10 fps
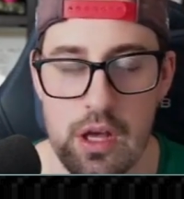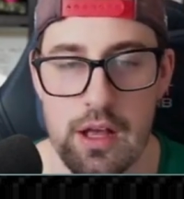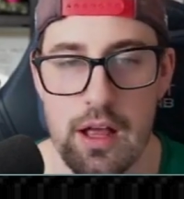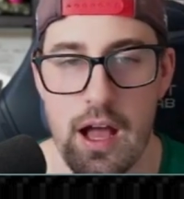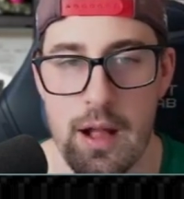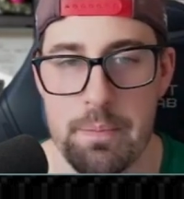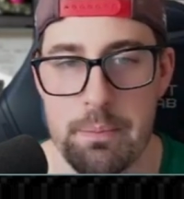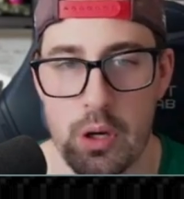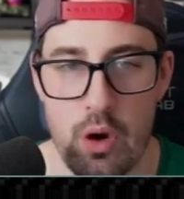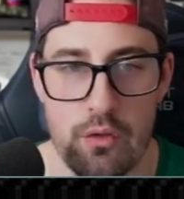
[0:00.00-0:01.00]

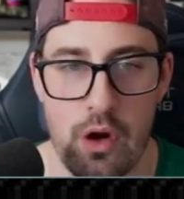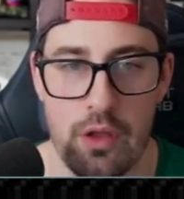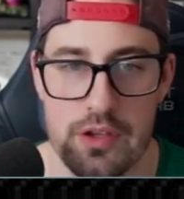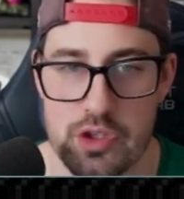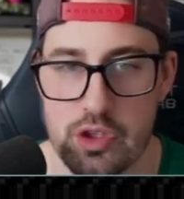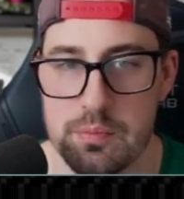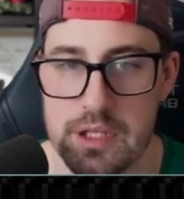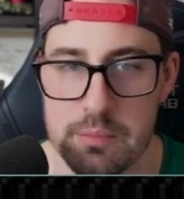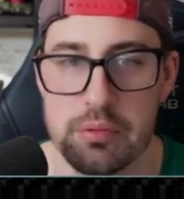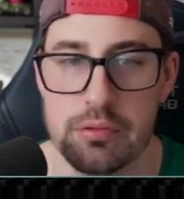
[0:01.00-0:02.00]
But overall, this should
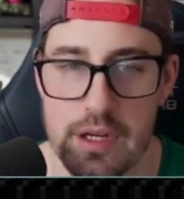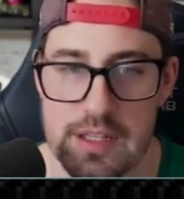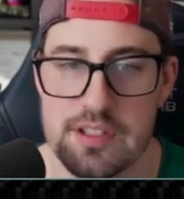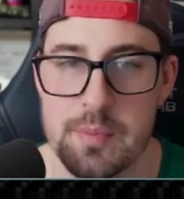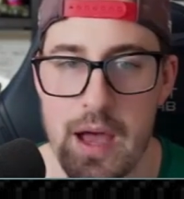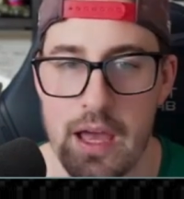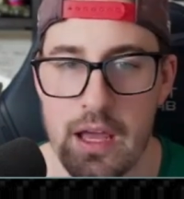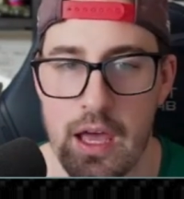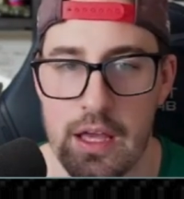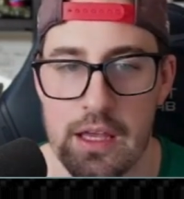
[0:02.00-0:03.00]
be pretty spot
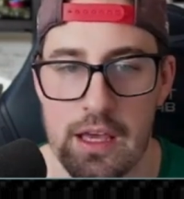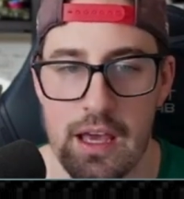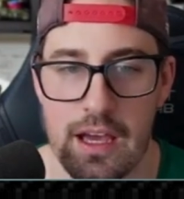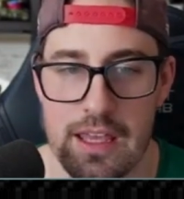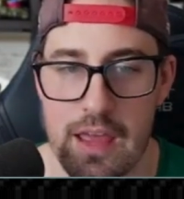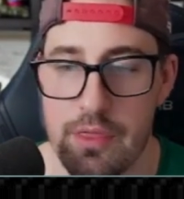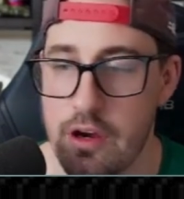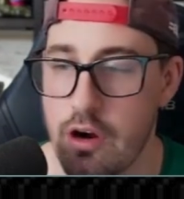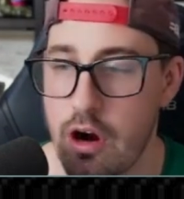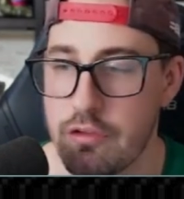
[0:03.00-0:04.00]
on. Again,
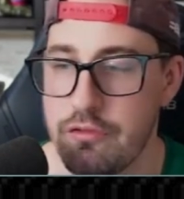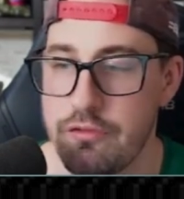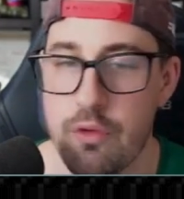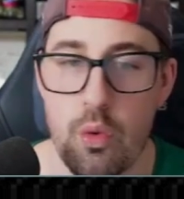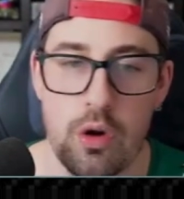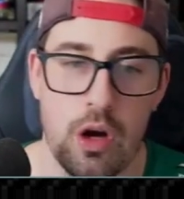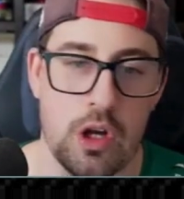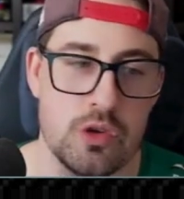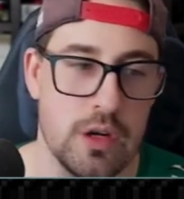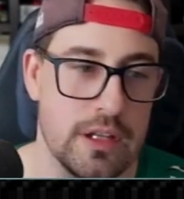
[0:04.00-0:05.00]
there are
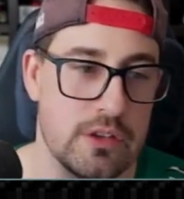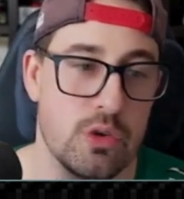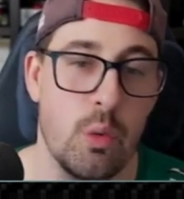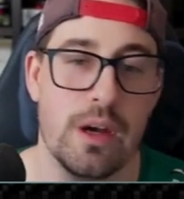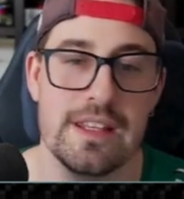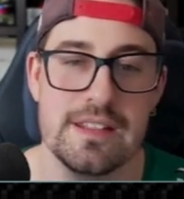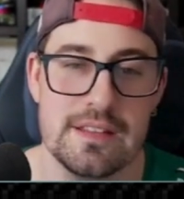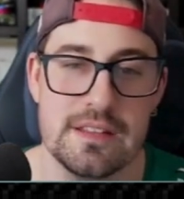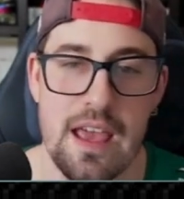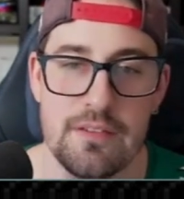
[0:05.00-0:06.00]

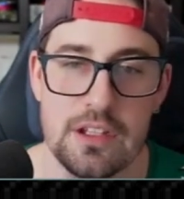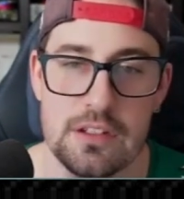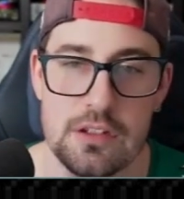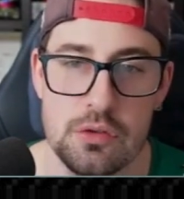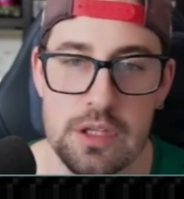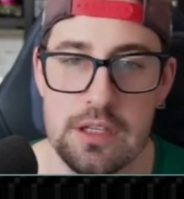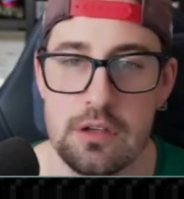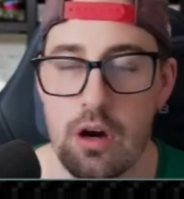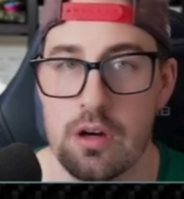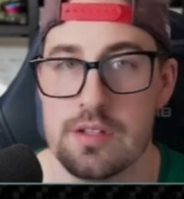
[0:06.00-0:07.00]
427 unique
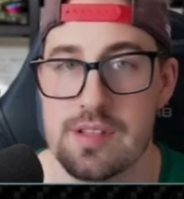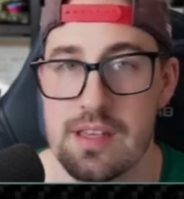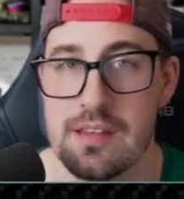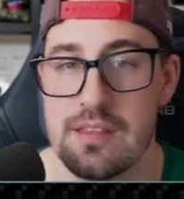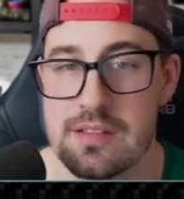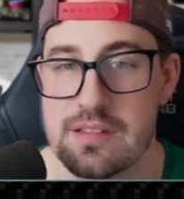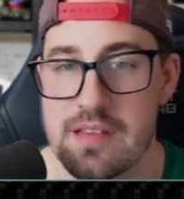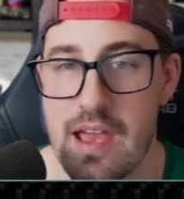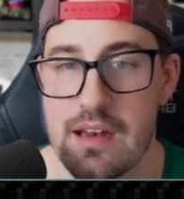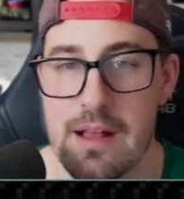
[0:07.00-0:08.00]
cards in this
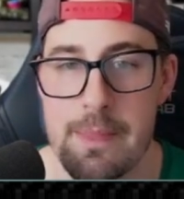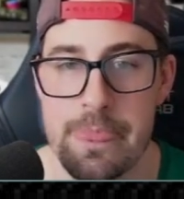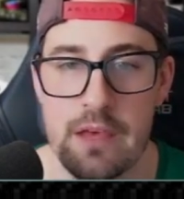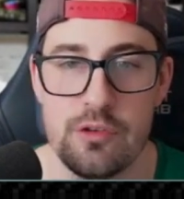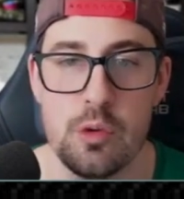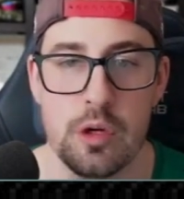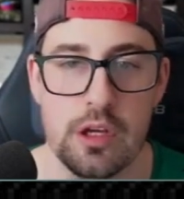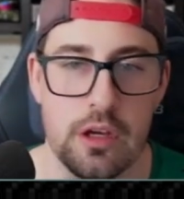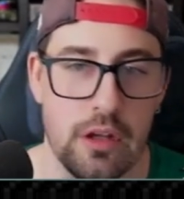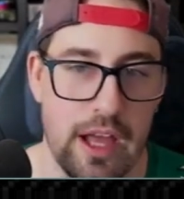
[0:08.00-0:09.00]
set. If you were to
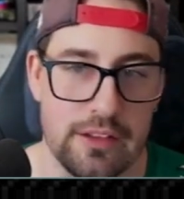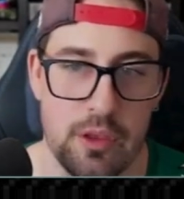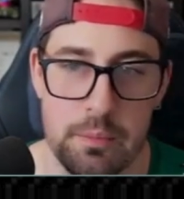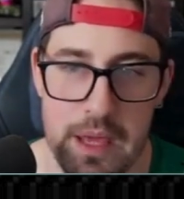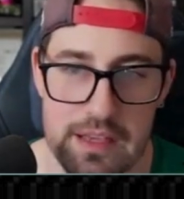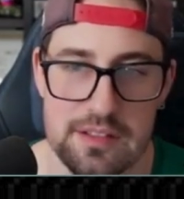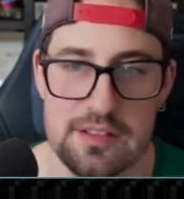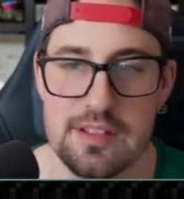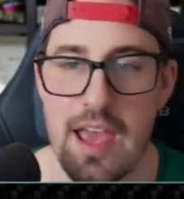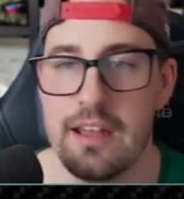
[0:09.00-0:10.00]
collect the base
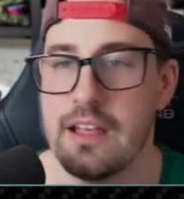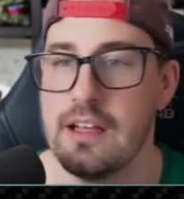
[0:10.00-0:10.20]
set,